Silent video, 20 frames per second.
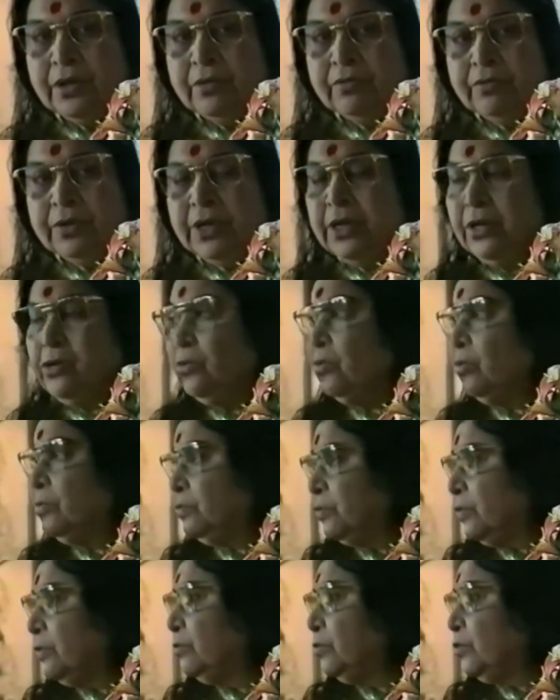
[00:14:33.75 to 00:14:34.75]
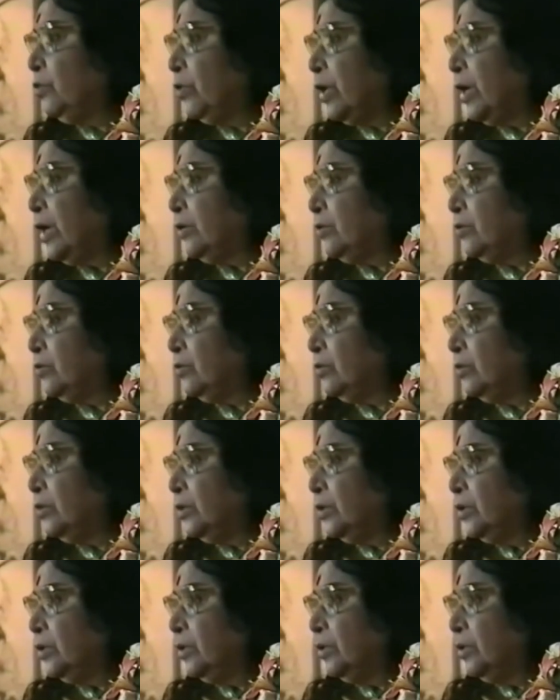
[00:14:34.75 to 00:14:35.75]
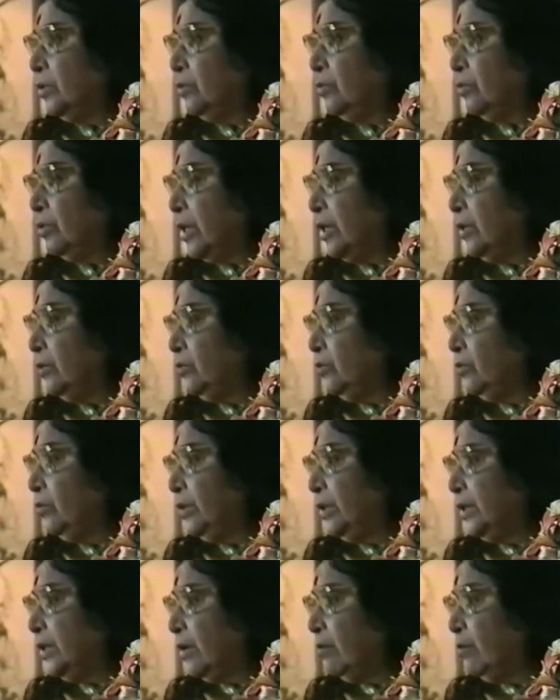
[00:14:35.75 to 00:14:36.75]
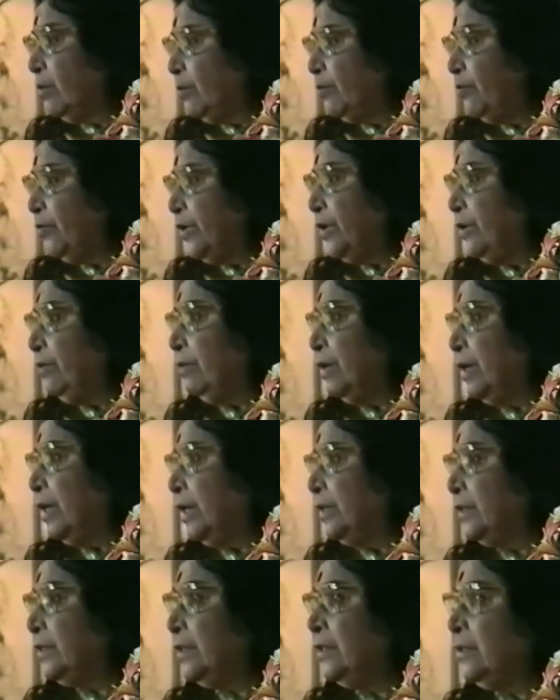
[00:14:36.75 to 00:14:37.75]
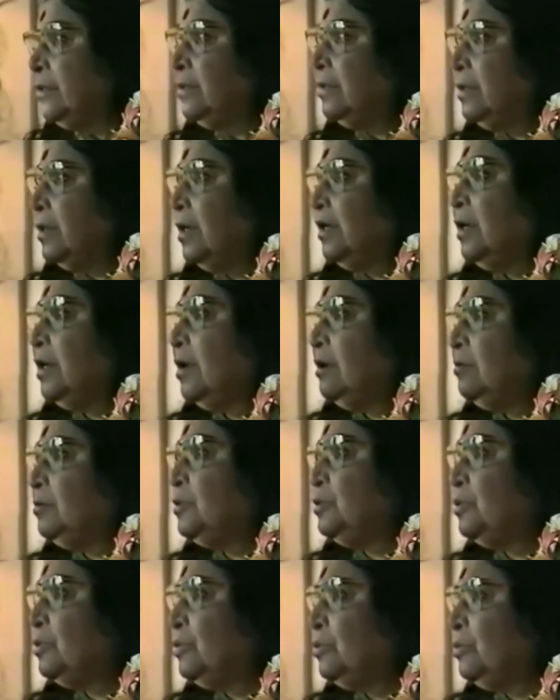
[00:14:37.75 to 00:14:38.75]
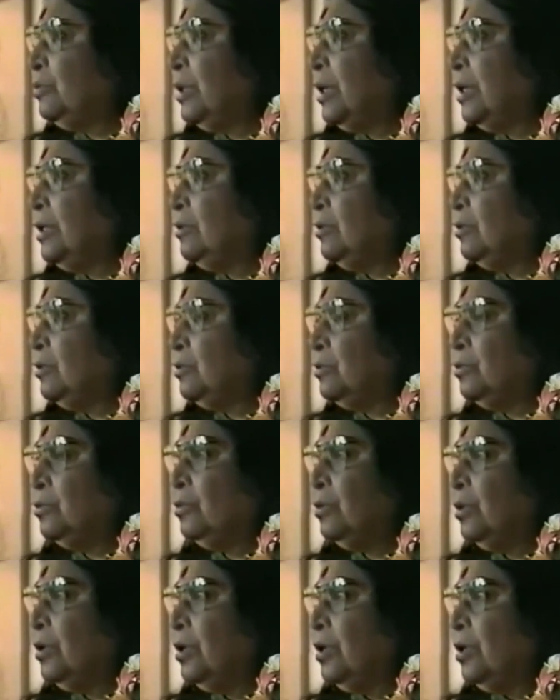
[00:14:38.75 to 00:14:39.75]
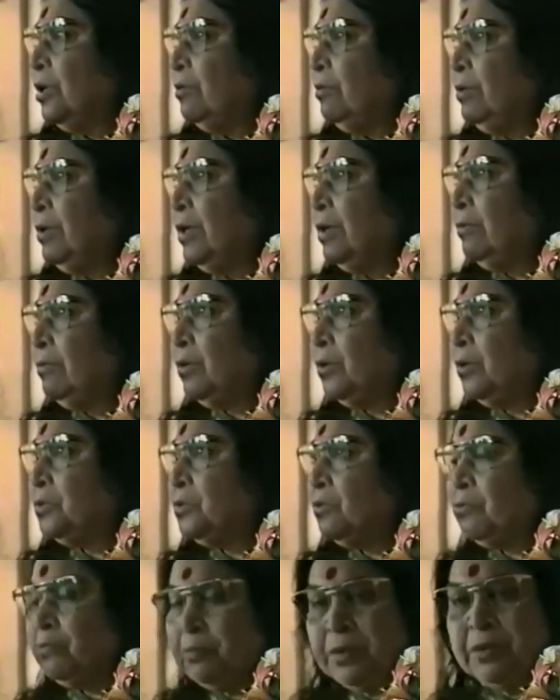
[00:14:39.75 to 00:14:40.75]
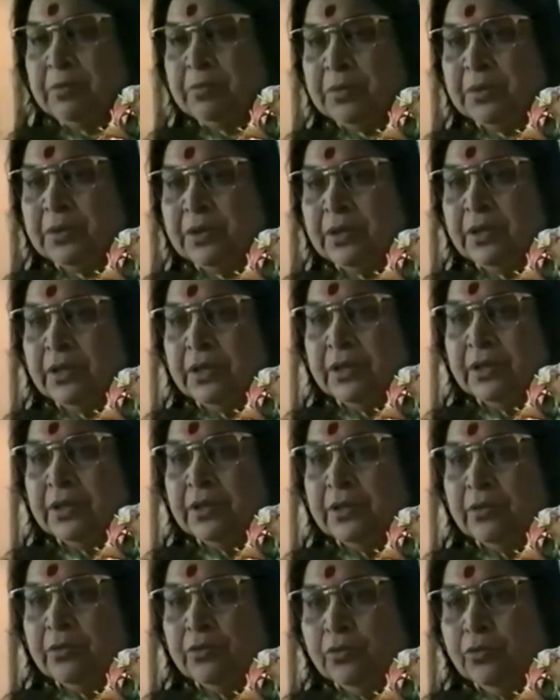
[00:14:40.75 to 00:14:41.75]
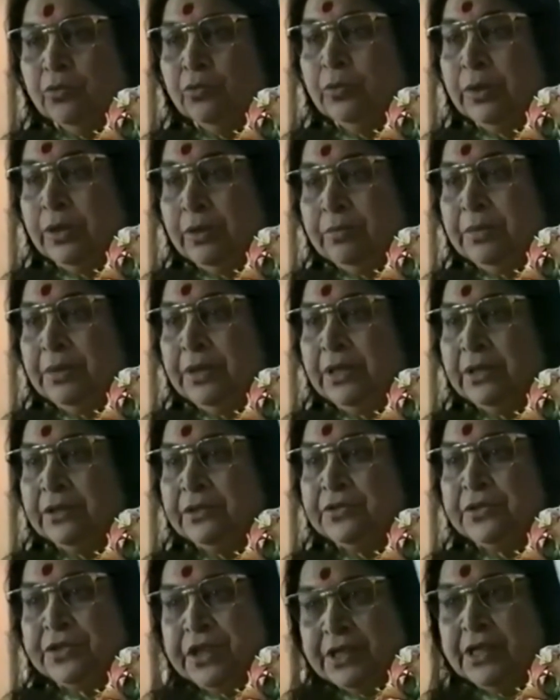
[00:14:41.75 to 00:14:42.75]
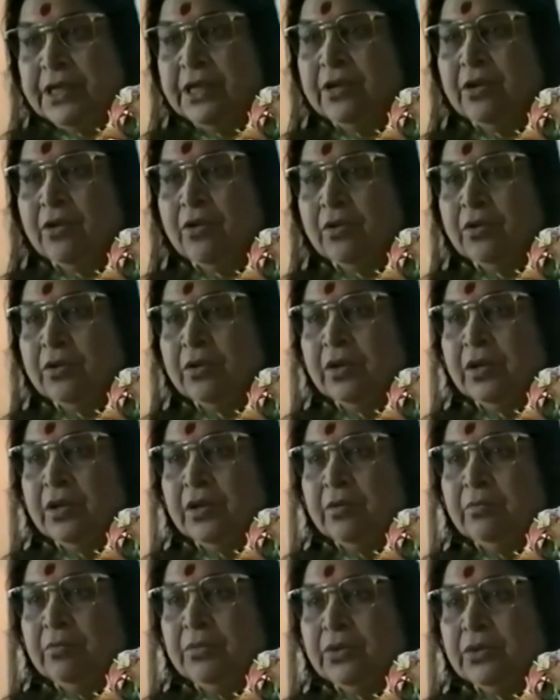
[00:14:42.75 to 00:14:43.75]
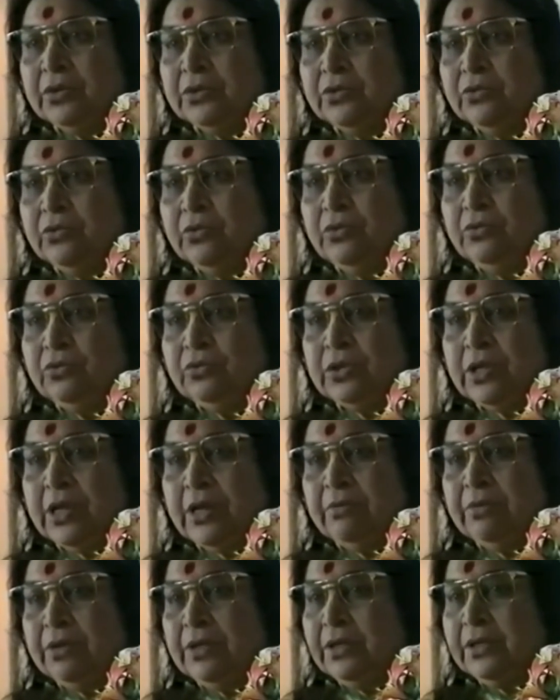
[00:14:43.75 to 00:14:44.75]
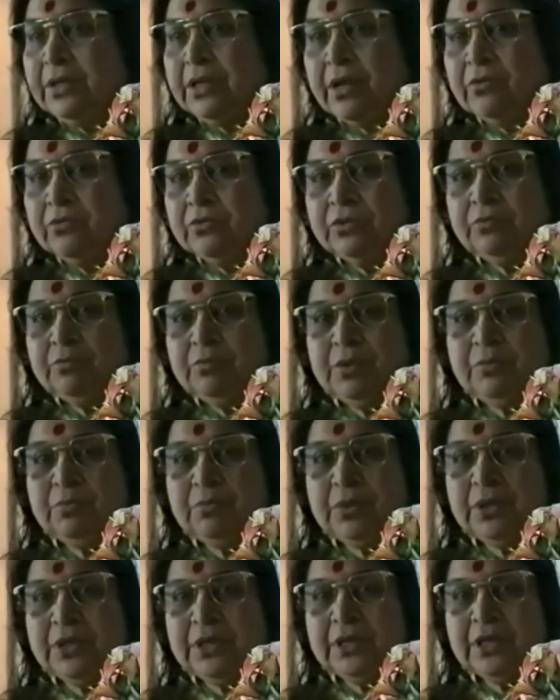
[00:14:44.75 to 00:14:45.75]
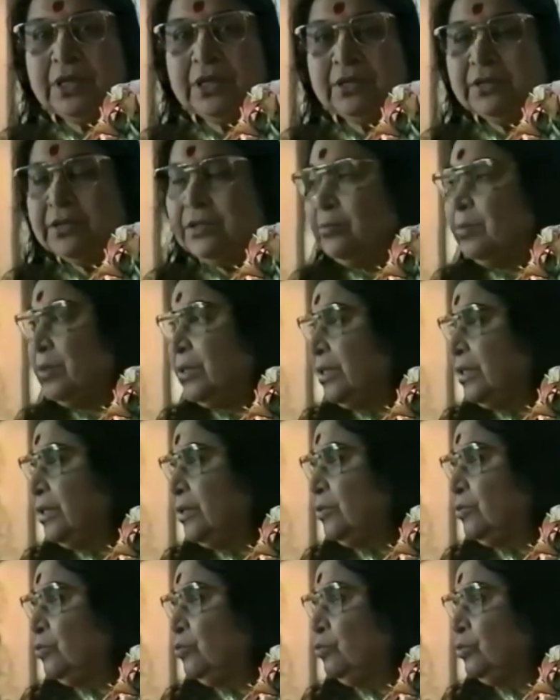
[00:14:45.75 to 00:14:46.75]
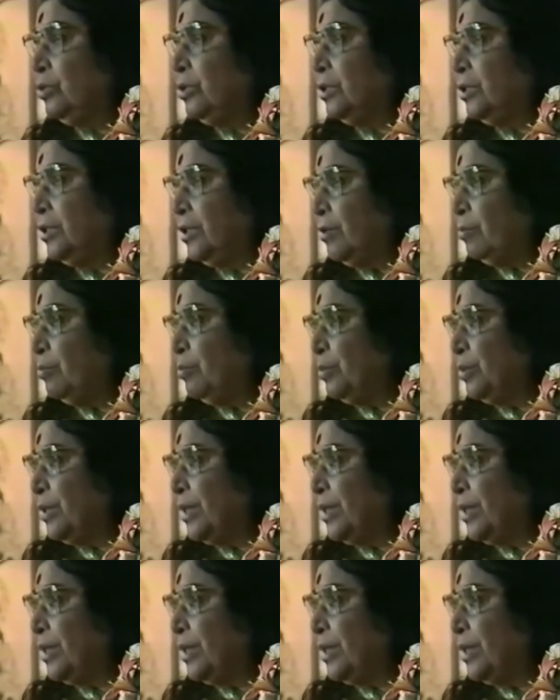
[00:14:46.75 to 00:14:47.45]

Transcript: I have great hopes from Toronto. Toronto will come up very well, I think, and I'm sure tonight also we'll have lots of people who will be sticking on. Because no use having 1,000 people and ultimately 2 turn up.